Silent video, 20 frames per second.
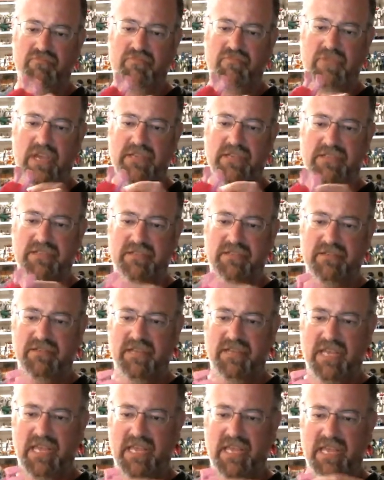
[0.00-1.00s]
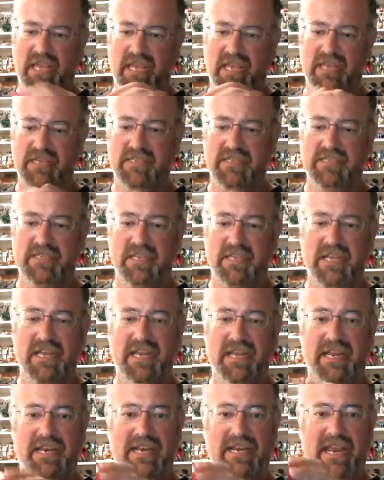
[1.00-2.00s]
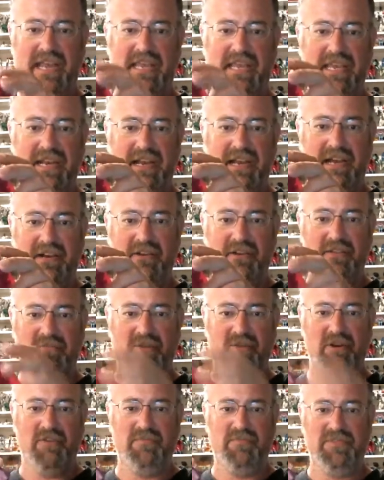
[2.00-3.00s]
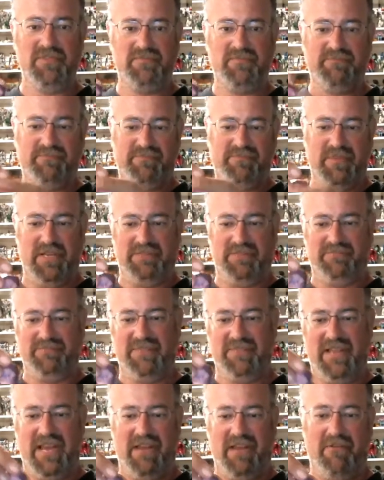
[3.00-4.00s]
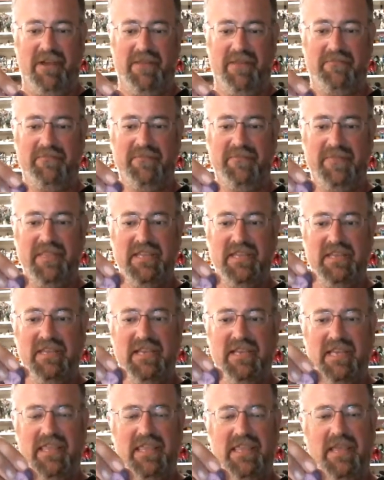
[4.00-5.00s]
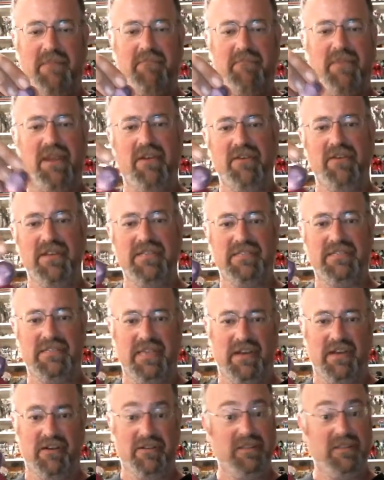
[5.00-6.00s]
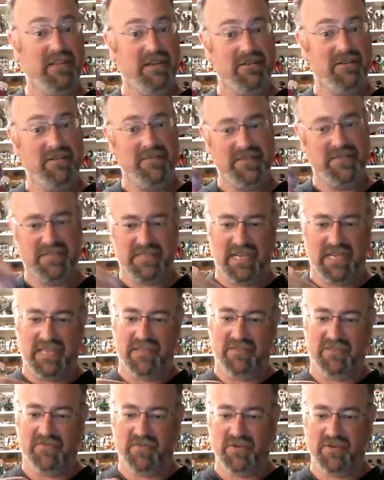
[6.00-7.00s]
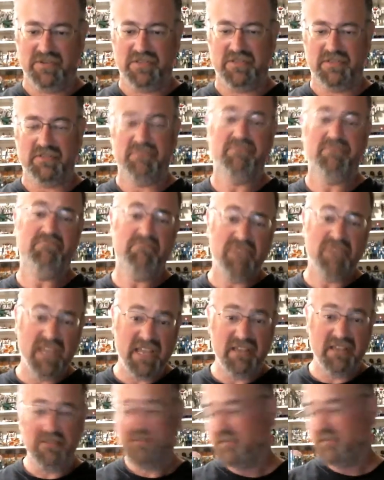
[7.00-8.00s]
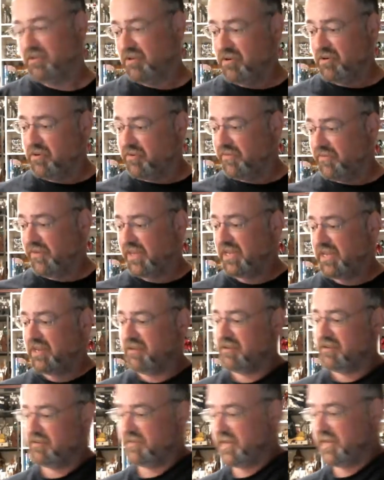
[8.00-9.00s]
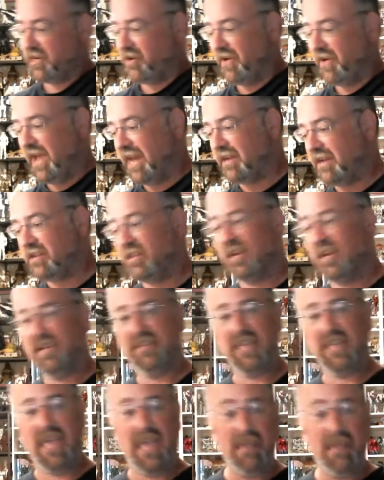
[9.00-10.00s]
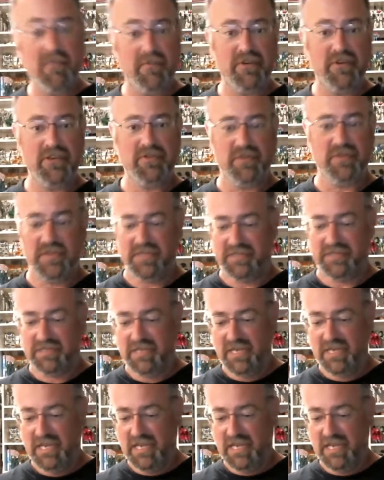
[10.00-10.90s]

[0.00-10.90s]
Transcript: Yes, he is naked under the robes, but anyway, the Imperious Leader, leader of the Cylon forces. Cool figure, had a cloth cape, which was